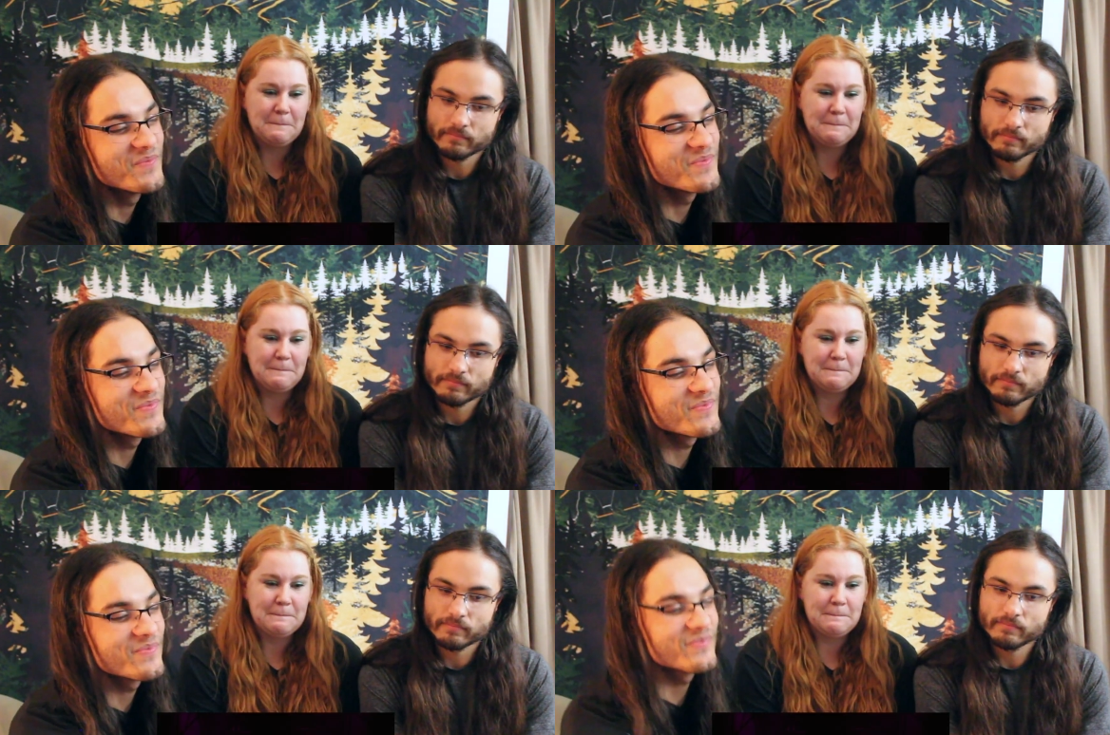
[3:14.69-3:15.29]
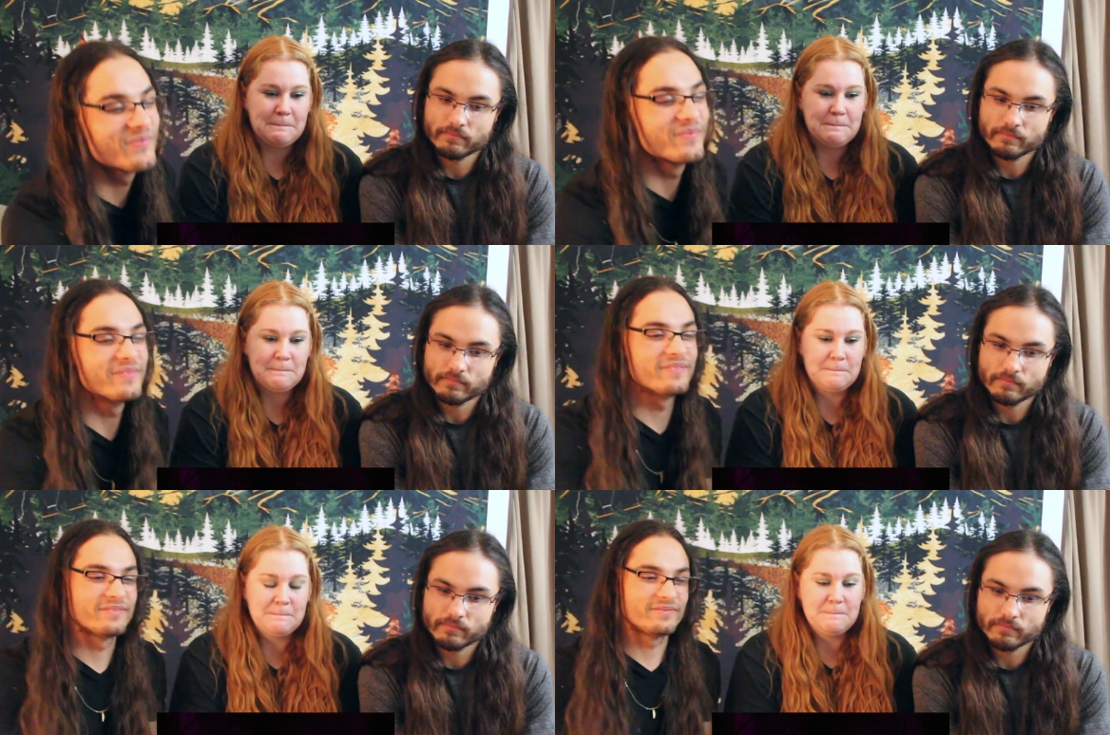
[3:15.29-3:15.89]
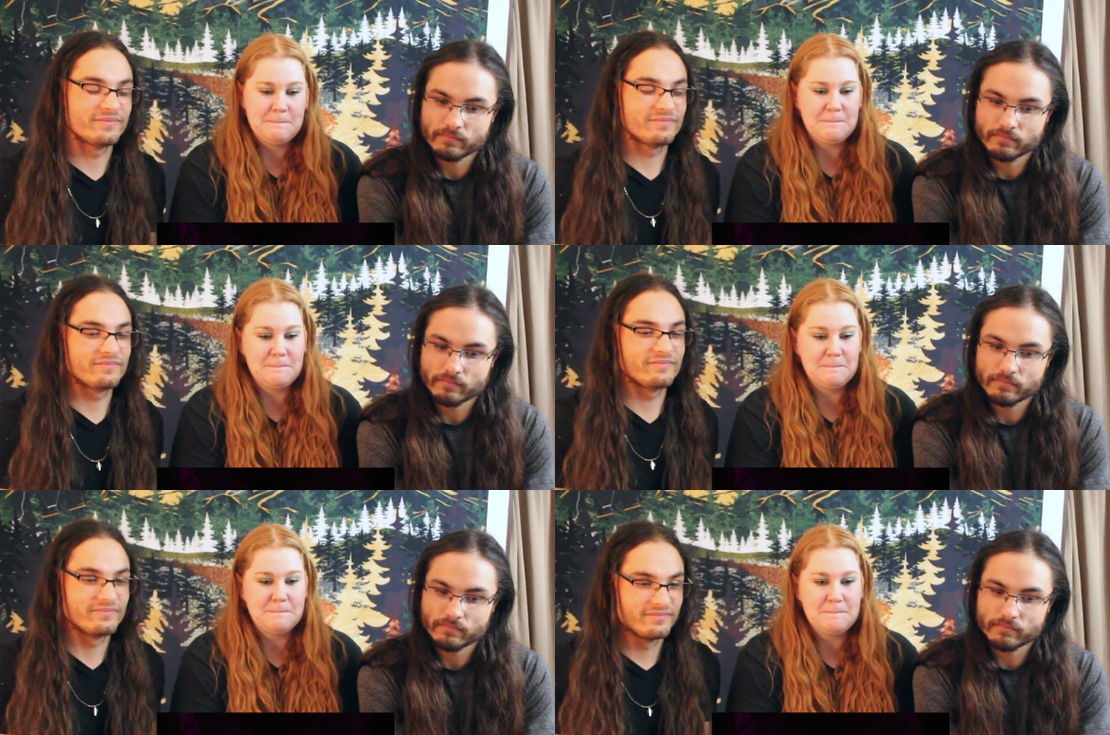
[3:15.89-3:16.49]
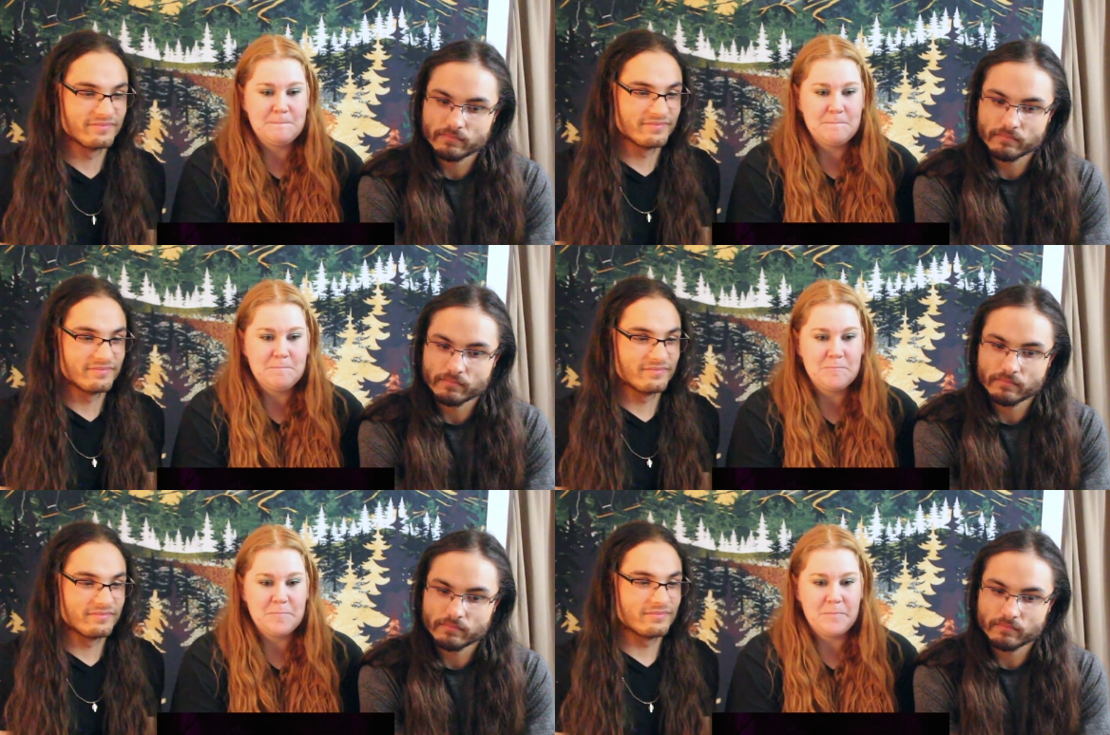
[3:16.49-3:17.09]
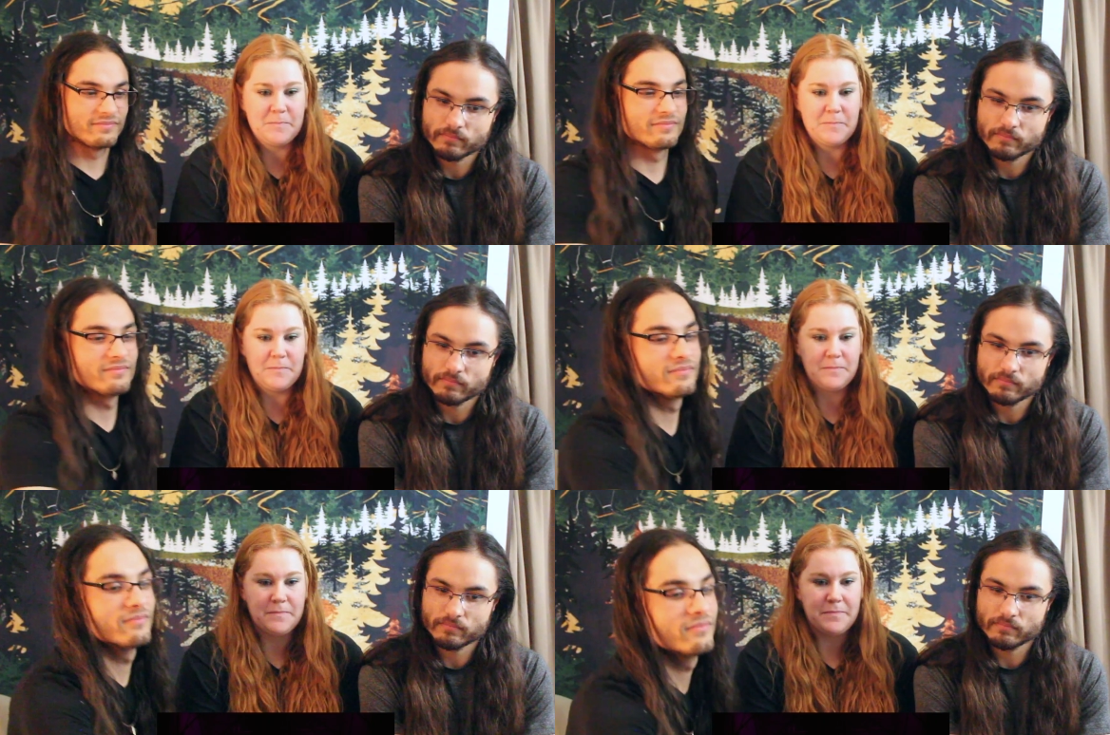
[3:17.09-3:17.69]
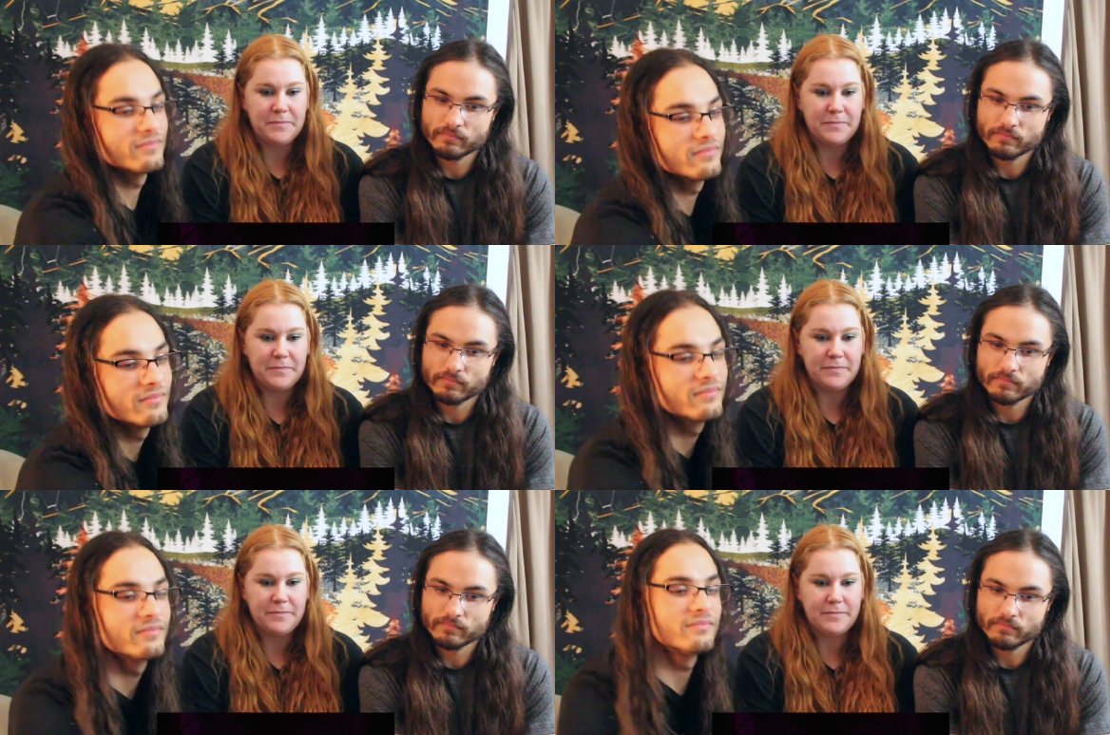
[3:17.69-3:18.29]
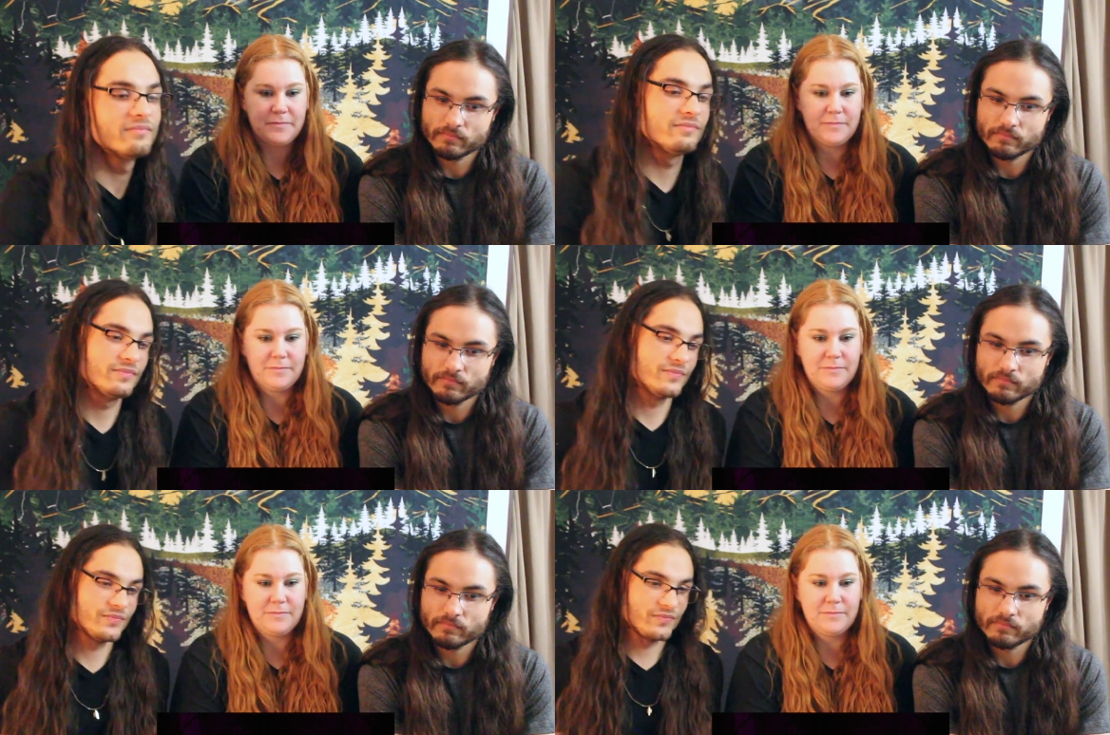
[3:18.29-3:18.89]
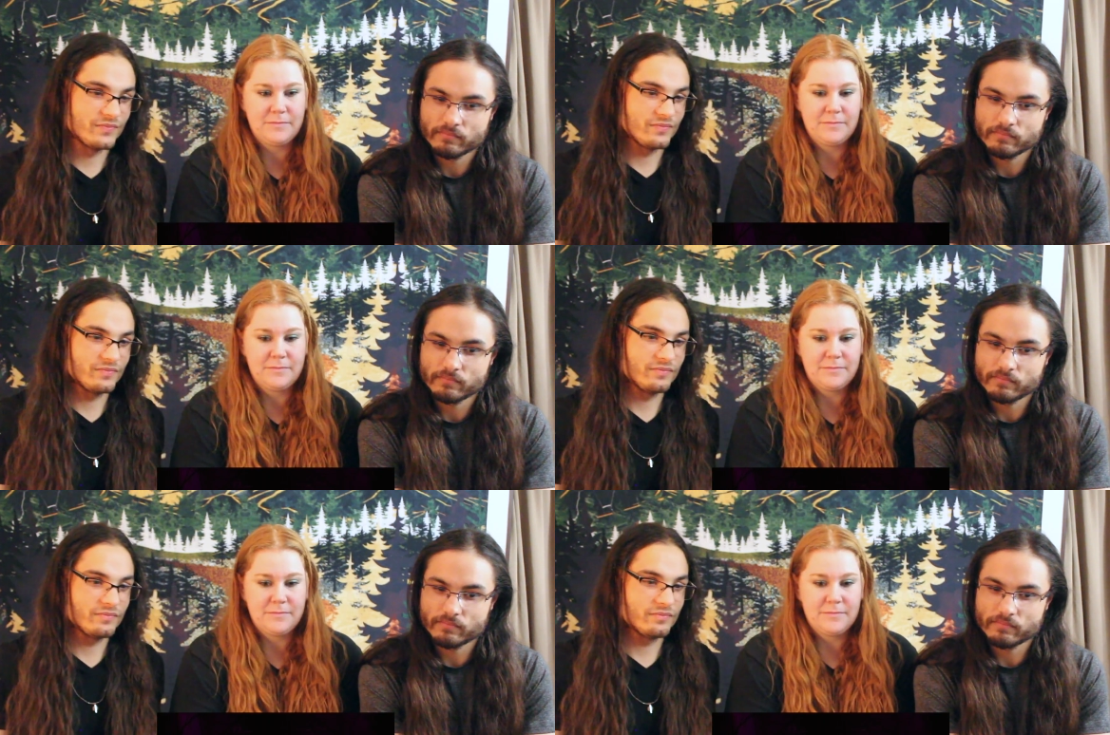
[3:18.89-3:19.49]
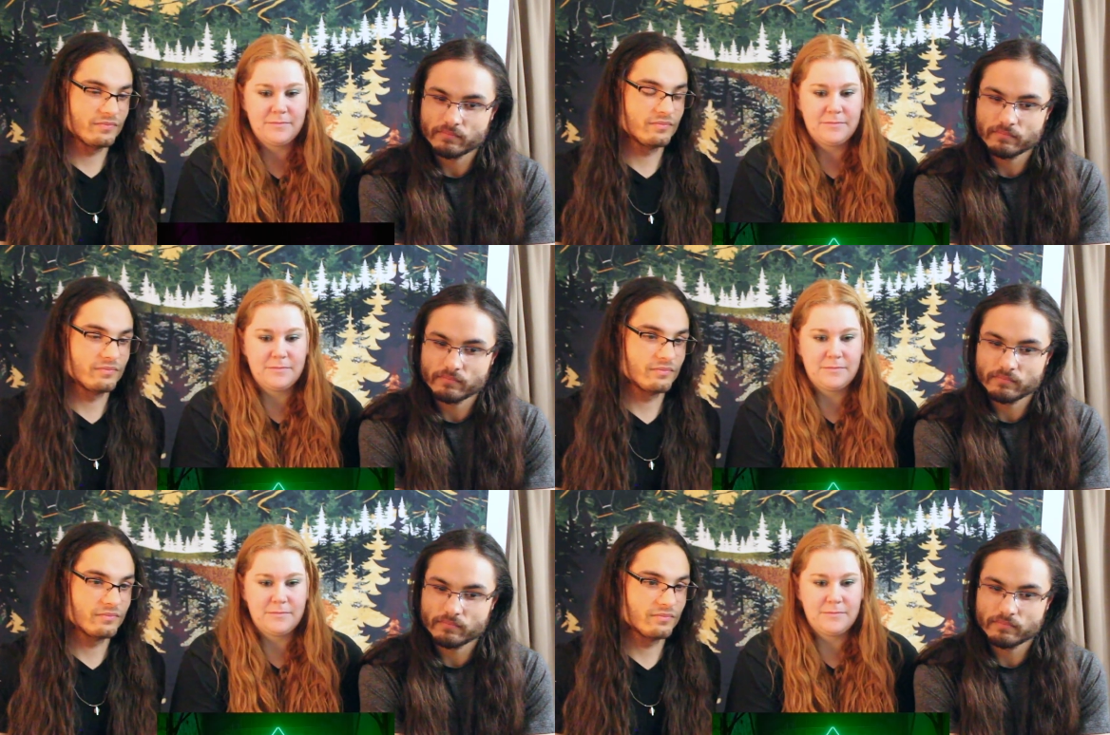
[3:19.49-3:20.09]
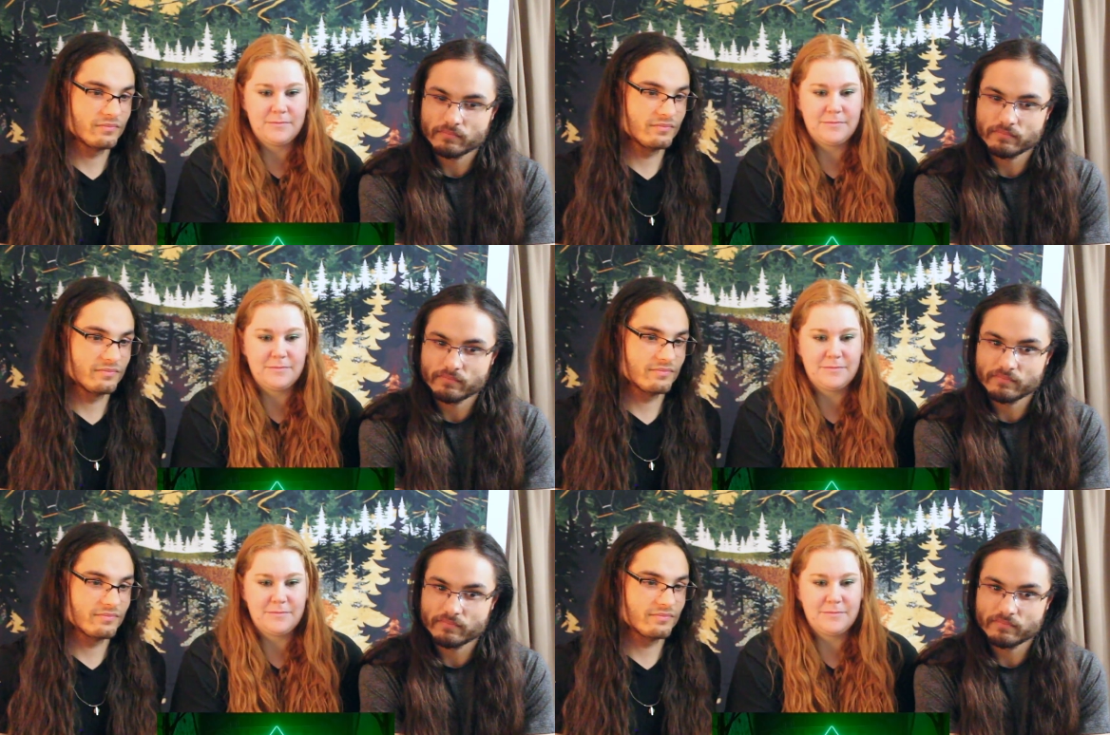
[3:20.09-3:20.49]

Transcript: No one is speaking in this clip.